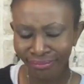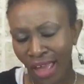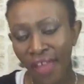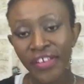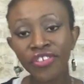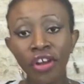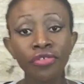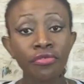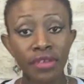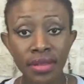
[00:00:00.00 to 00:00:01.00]
And then
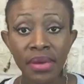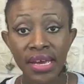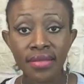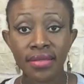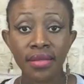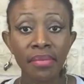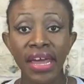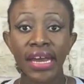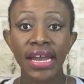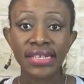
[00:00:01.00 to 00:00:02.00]
Jonathan Rhys-Meyers is the
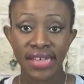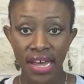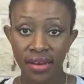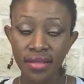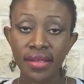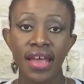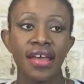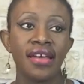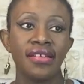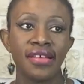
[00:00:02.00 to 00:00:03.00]
main antagonist,
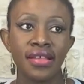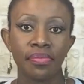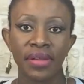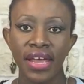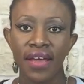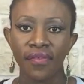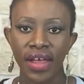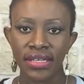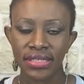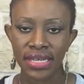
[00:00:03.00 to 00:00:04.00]
and he's playing
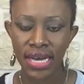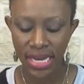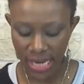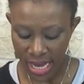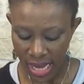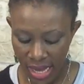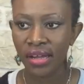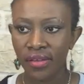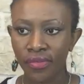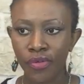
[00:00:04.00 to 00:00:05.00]
Valentine.
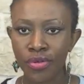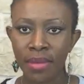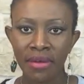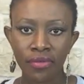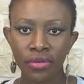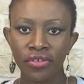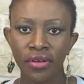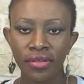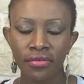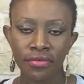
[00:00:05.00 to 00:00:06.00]
The first time I ever saw
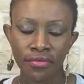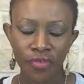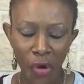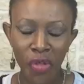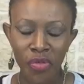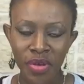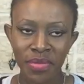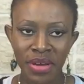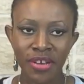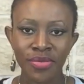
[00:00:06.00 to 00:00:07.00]
Jonathan
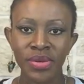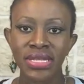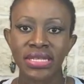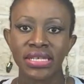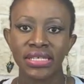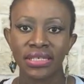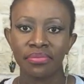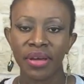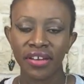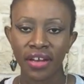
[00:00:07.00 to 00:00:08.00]
Rhys-Meyers was in
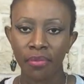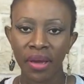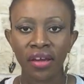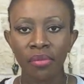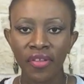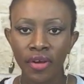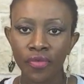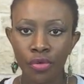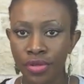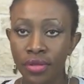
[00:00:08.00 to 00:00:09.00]
Bend It Like Beckham, and then of
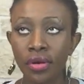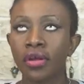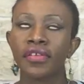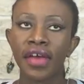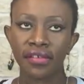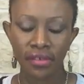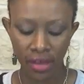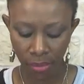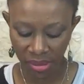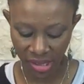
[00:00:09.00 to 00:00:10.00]
course he's gone on to act in
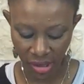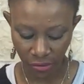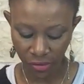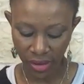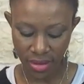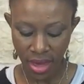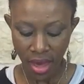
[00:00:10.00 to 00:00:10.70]
like a billion other things.